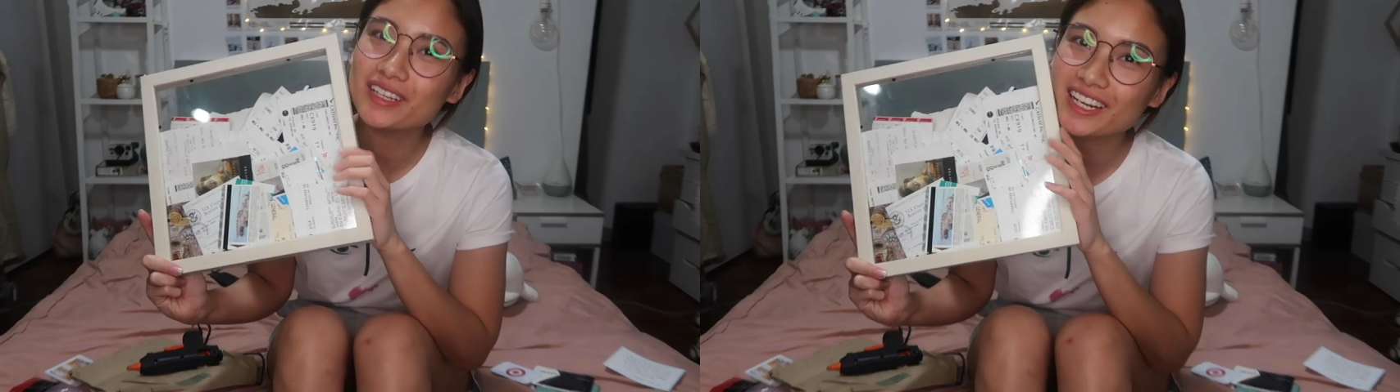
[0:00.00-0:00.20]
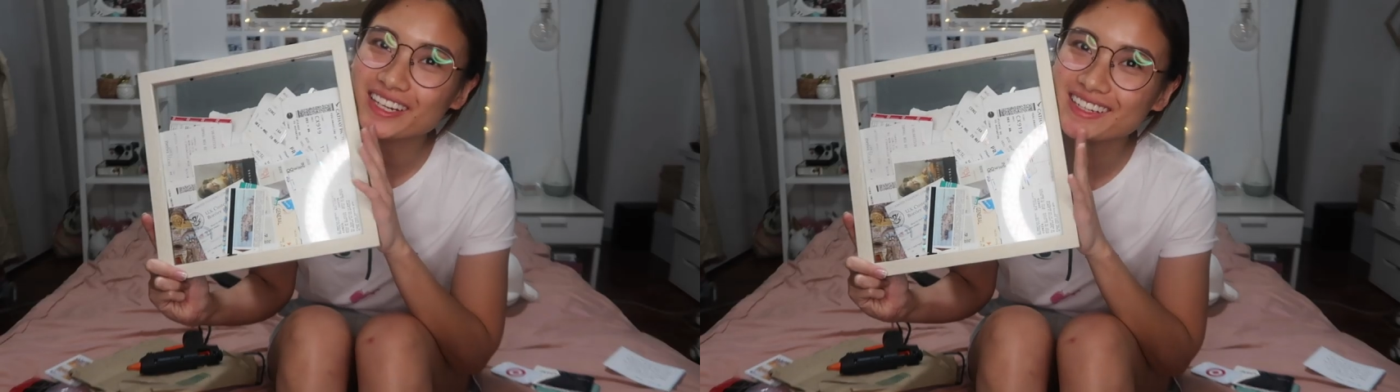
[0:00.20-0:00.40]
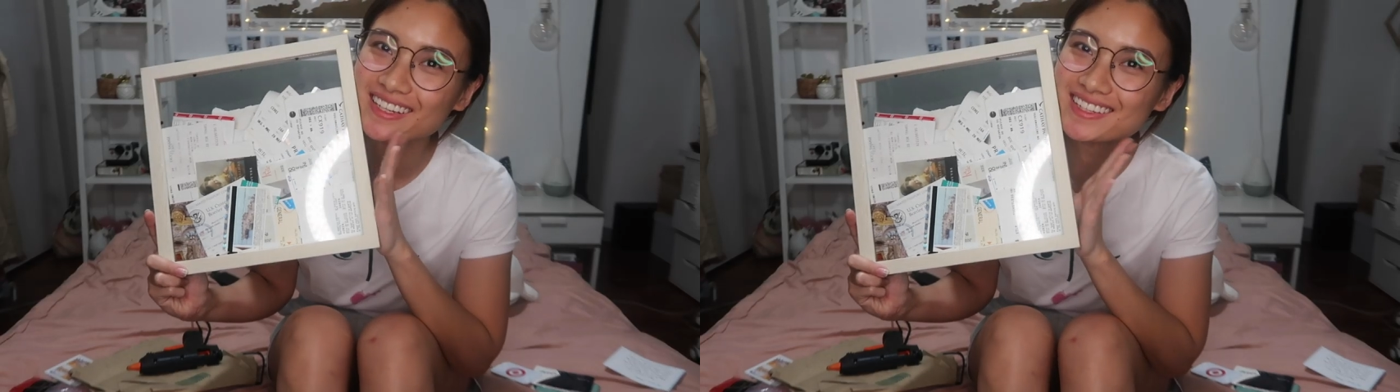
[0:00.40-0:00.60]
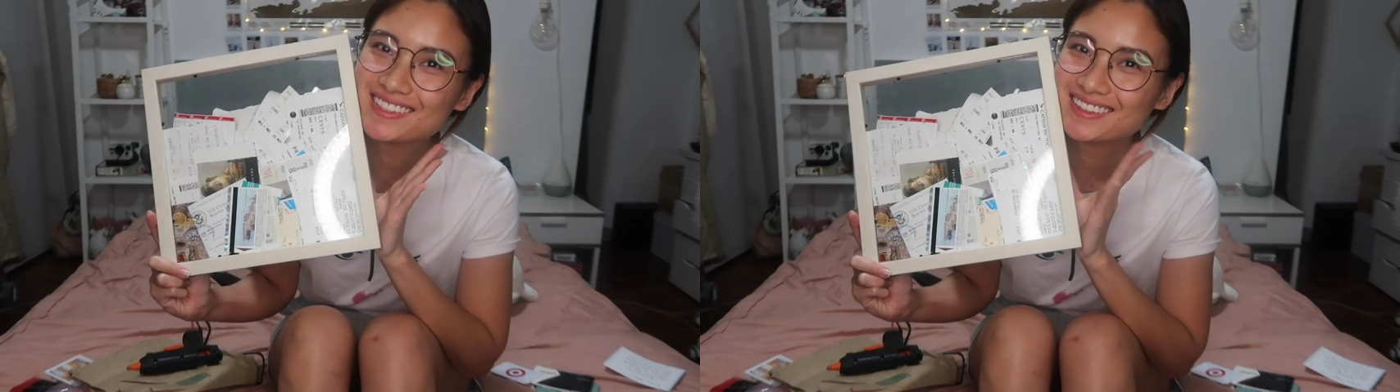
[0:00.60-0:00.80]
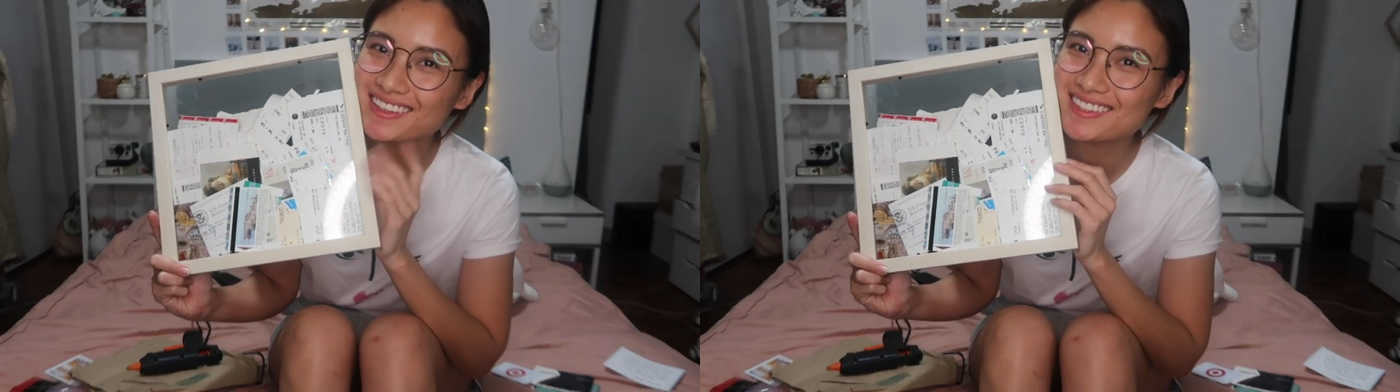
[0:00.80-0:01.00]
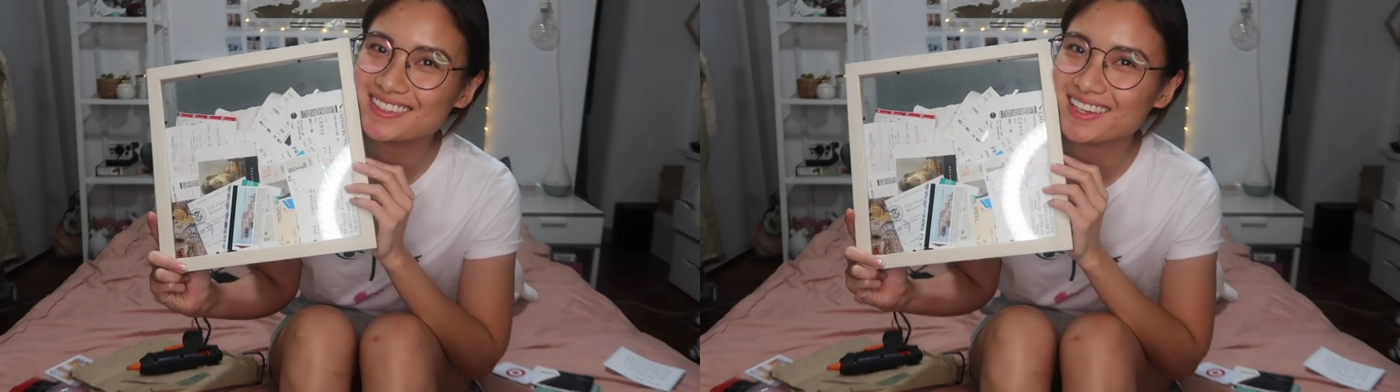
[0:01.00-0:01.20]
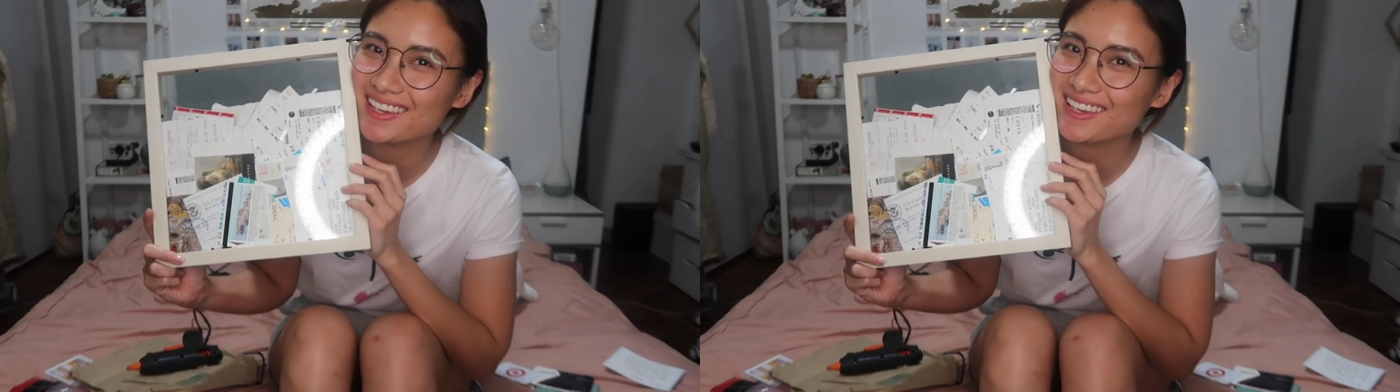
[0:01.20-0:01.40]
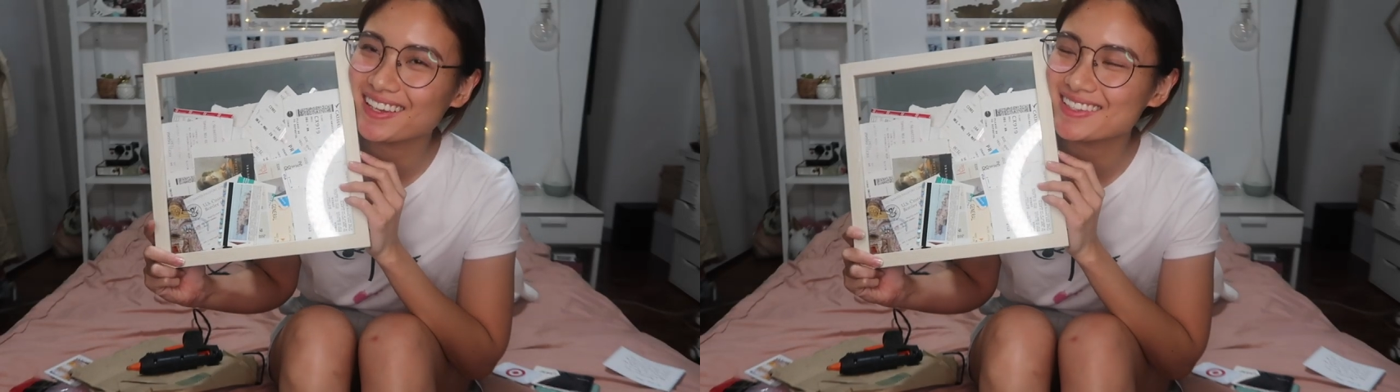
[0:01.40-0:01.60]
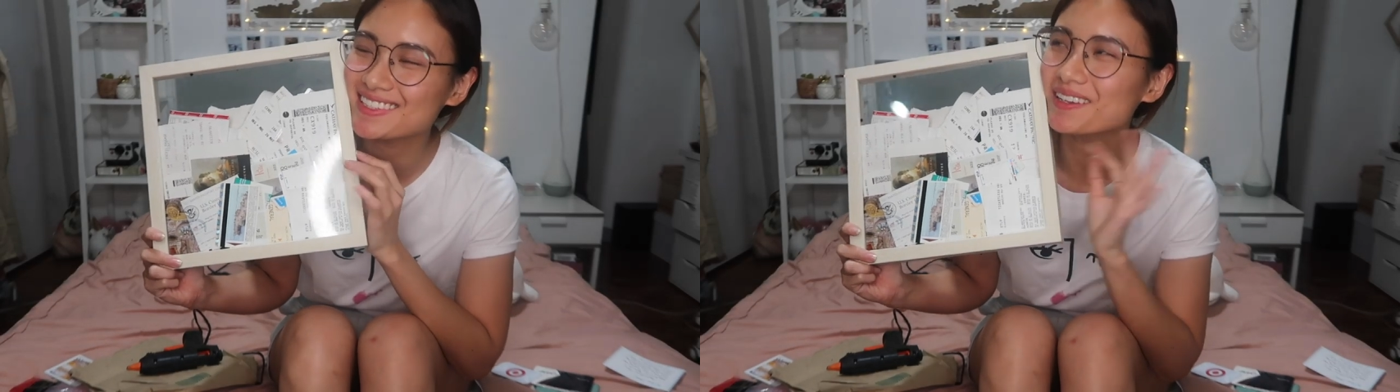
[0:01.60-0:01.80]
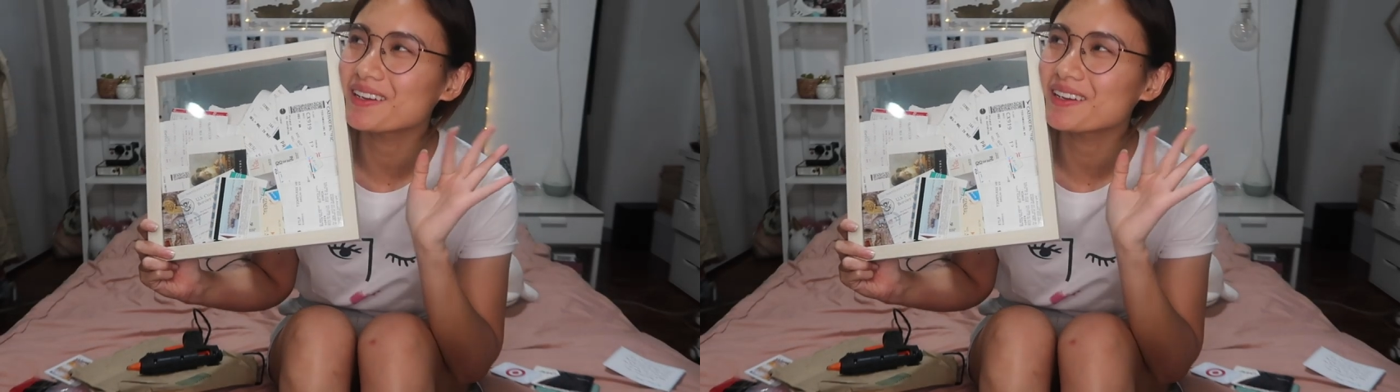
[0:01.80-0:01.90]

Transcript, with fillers: So here it is. This is